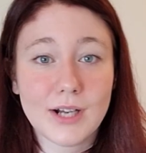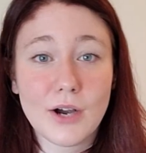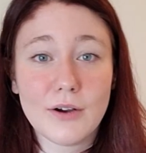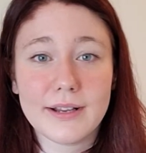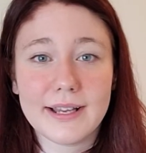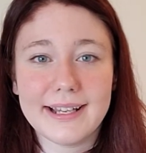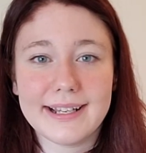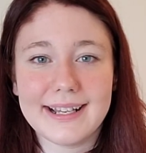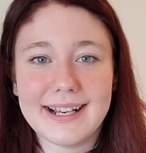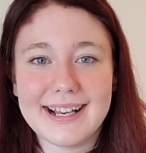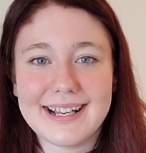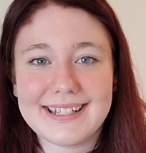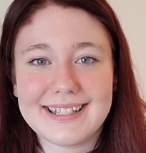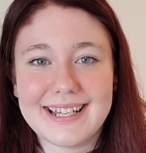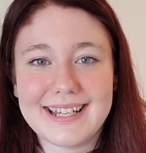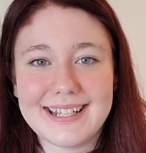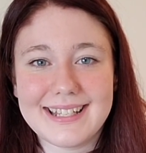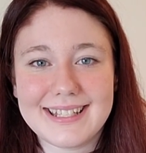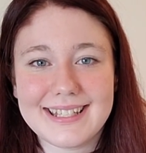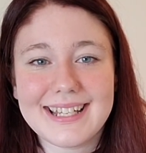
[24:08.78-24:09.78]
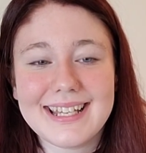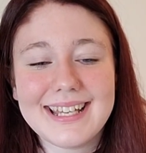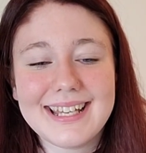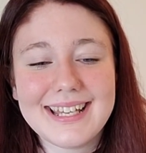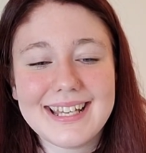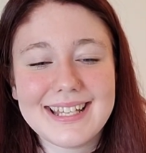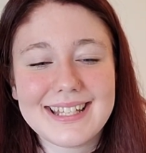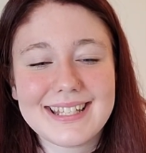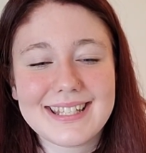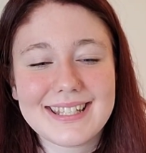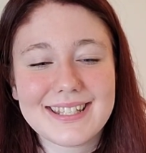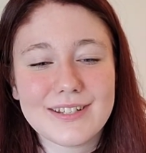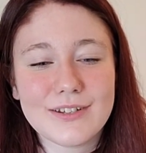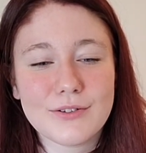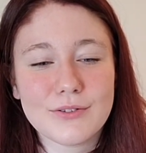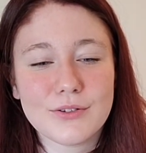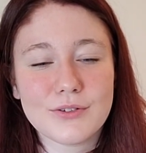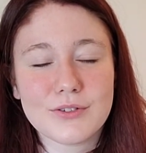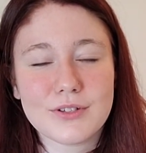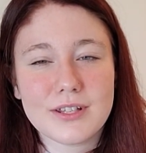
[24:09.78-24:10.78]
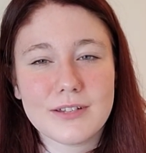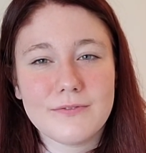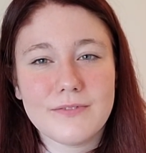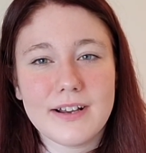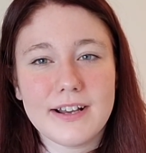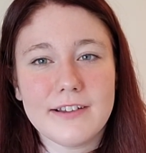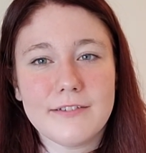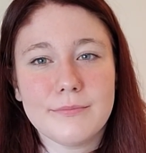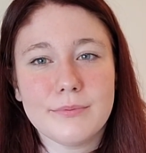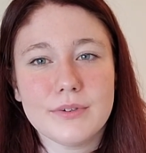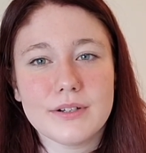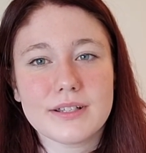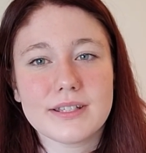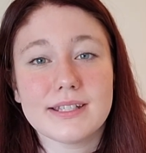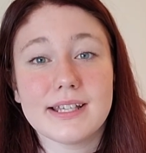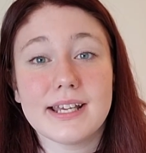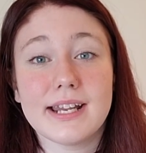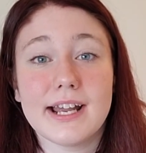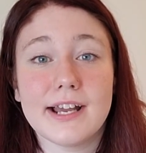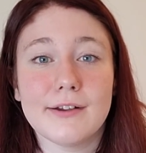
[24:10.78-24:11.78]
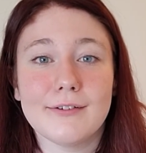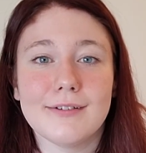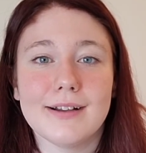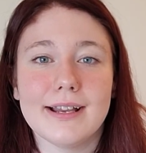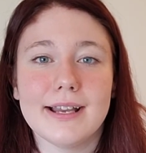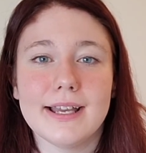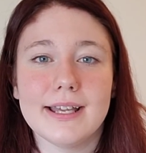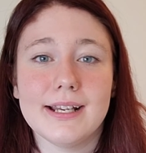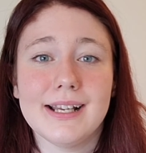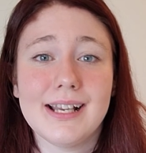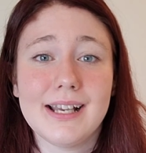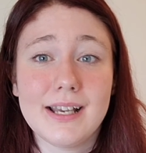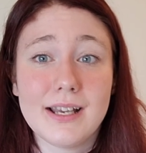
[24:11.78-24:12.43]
Okay guys, that is it. So those are the 5 books that I read.